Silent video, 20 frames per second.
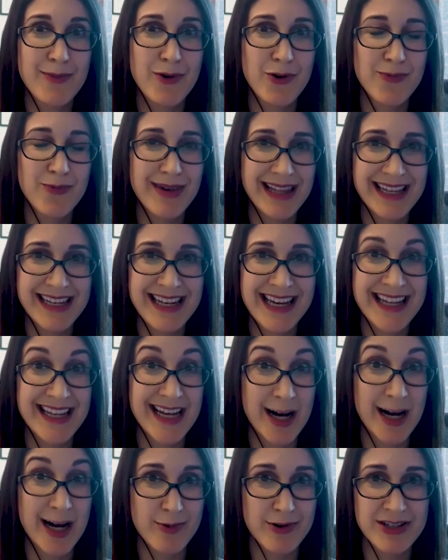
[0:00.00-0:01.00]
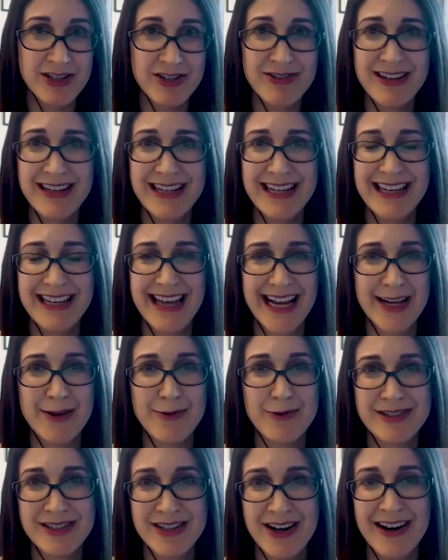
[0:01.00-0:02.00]
mobility and opportunity that you
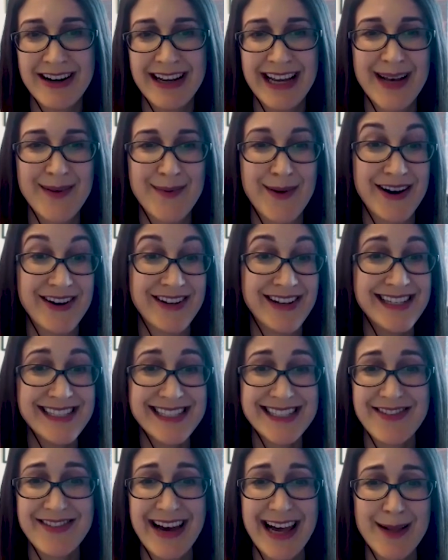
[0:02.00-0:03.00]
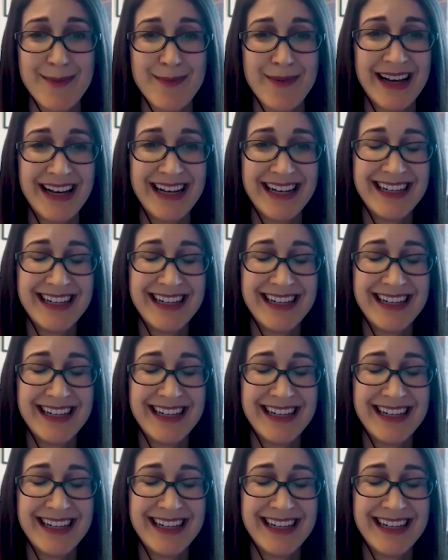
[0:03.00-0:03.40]
were talking about, and also help